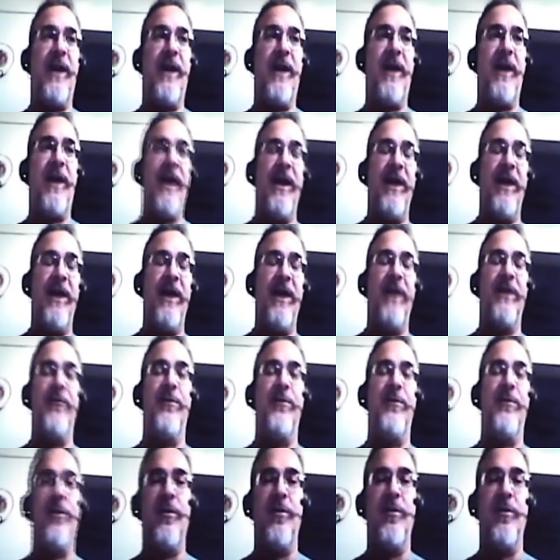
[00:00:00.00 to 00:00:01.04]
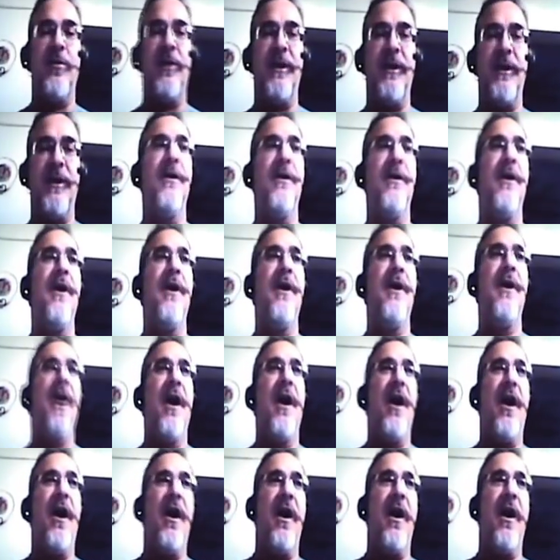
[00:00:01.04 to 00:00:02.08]
and having it recorded.
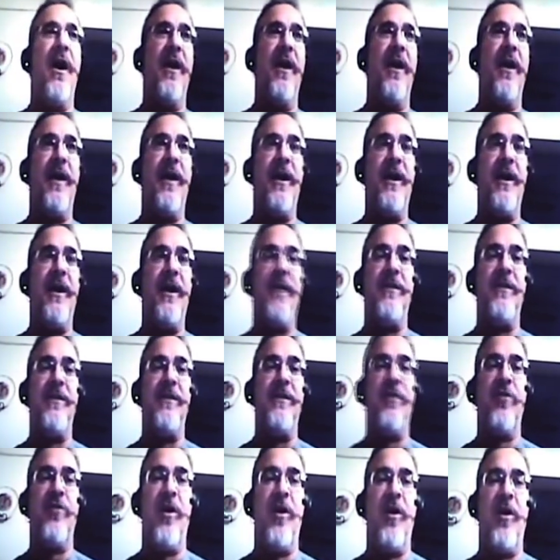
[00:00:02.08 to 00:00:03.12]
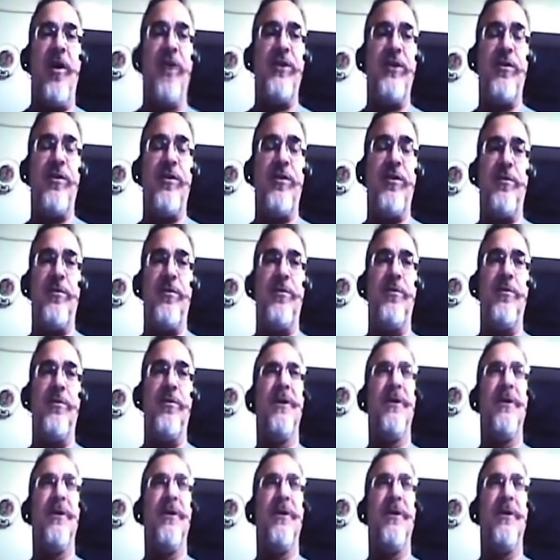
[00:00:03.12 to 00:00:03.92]
They try to